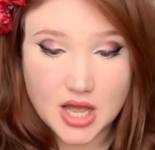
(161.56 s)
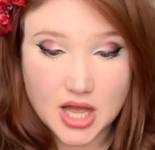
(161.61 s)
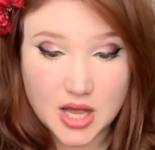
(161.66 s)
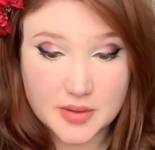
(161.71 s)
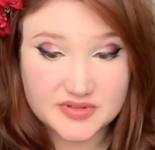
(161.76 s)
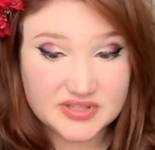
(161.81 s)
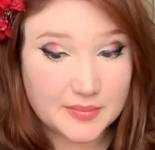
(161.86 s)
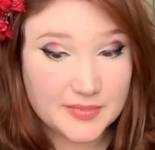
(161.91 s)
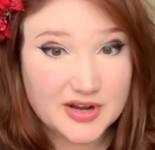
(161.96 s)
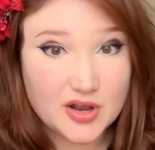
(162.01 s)

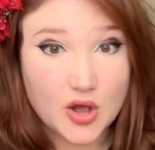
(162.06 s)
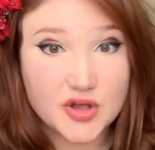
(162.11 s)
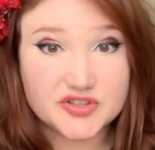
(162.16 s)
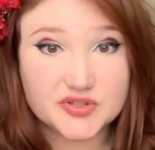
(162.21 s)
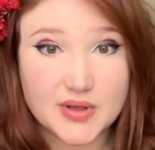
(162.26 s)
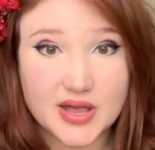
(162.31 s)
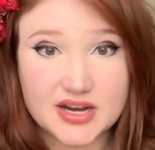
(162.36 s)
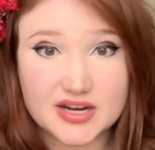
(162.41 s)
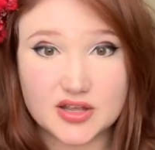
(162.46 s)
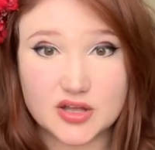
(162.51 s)
Somebody also
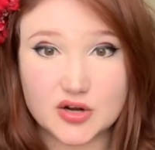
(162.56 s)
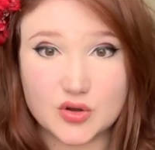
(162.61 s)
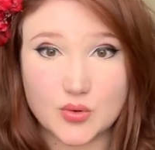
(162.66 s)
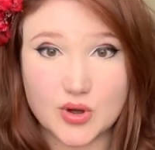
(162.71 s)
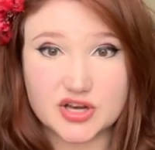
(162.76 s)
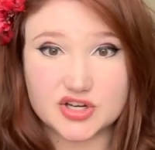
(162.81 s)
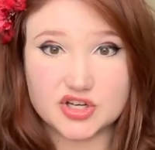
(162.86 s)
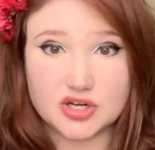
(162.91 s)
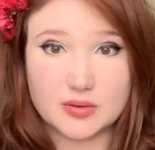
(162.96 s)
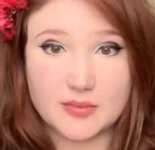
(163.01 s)
had a good
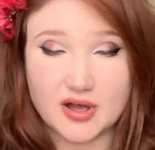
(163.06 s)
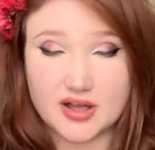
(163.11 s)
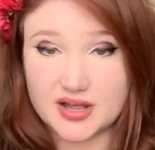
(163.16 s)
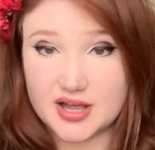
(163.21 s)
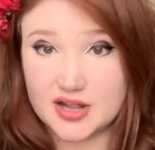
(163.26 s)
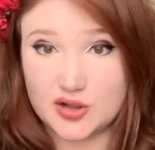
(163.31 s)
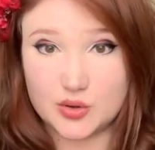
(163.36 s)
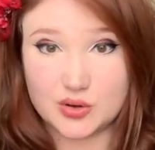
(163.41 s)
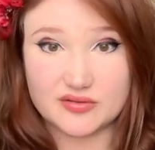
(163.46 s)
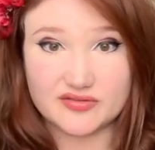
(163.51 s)
question about
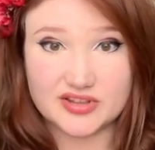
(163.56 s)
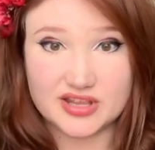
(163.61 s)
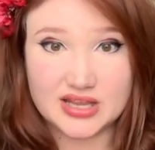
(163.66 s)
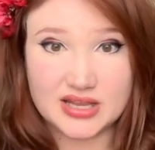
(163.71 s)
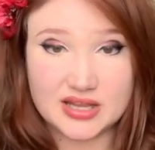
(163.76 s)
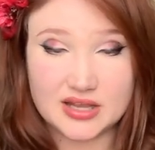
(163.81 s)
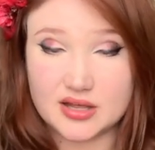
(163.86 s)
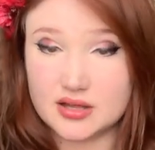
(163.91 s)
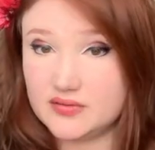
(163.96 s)
color of ink.